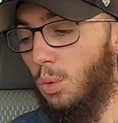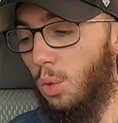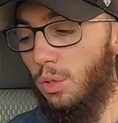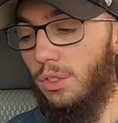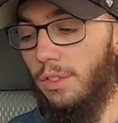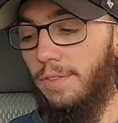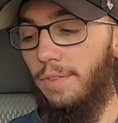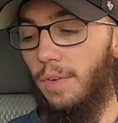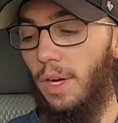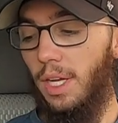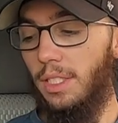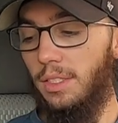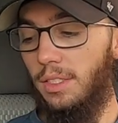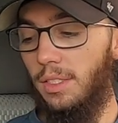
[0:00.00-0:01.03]
towards the
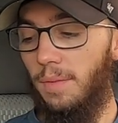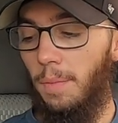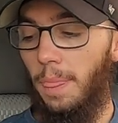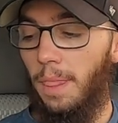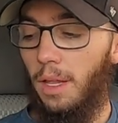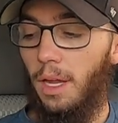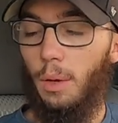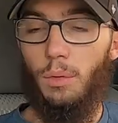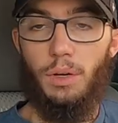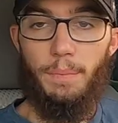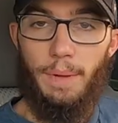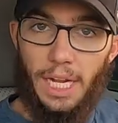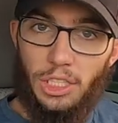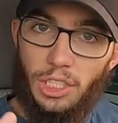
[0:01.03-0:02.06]
front, I would
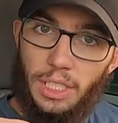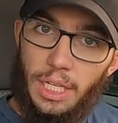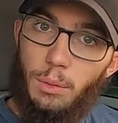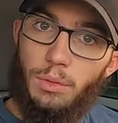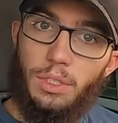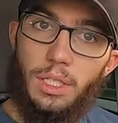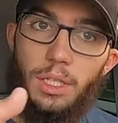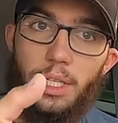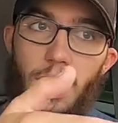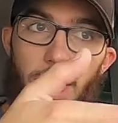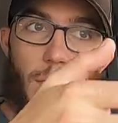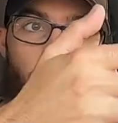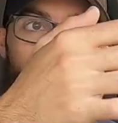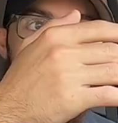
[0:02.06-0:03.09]
imagine that it was going to
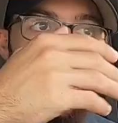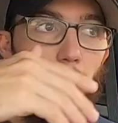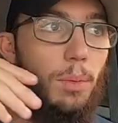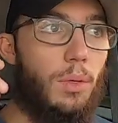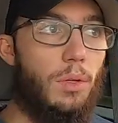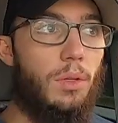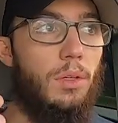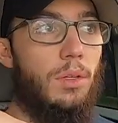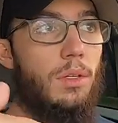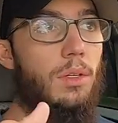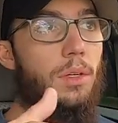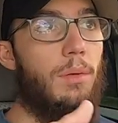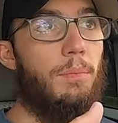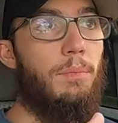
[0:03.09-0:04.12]
kind of wobble,
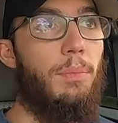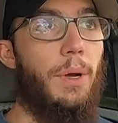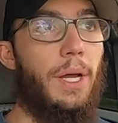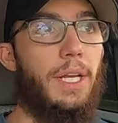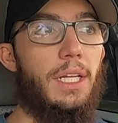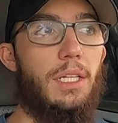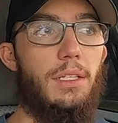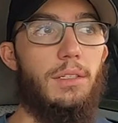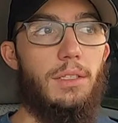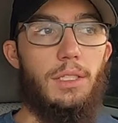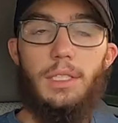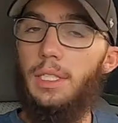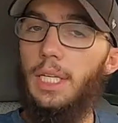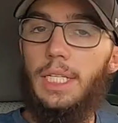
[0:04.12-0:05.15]
but
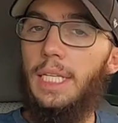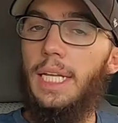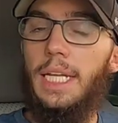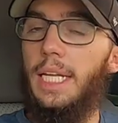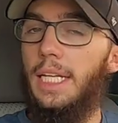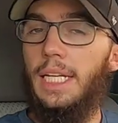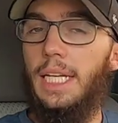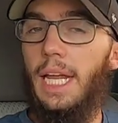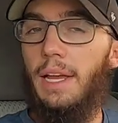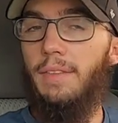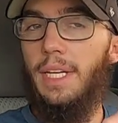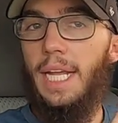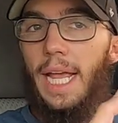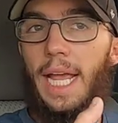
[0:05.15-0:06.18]
it didn't
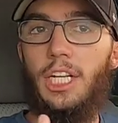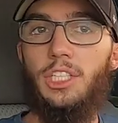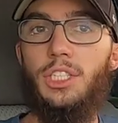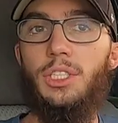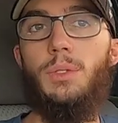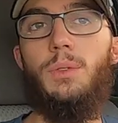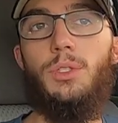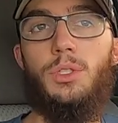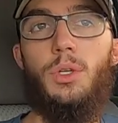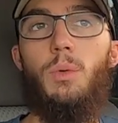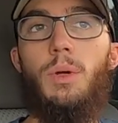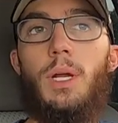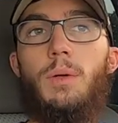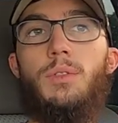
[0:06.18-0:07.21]
have any action to it.
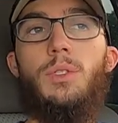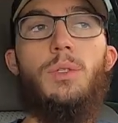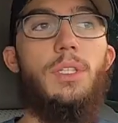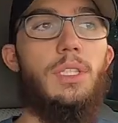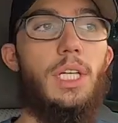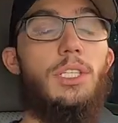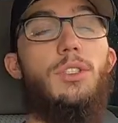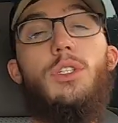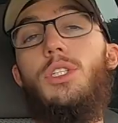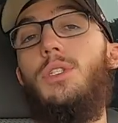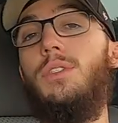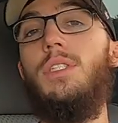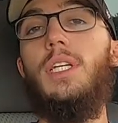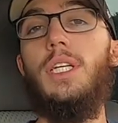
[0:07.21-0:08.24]
So what I was doing is I
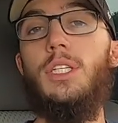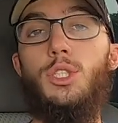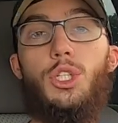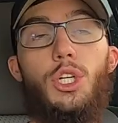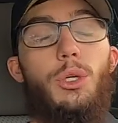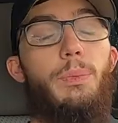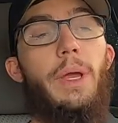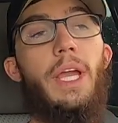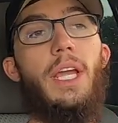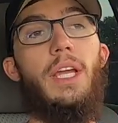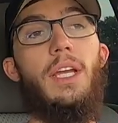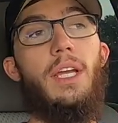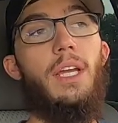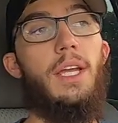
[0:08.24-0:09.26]
started using it like a jerk
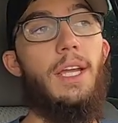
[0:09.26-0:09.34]
bait,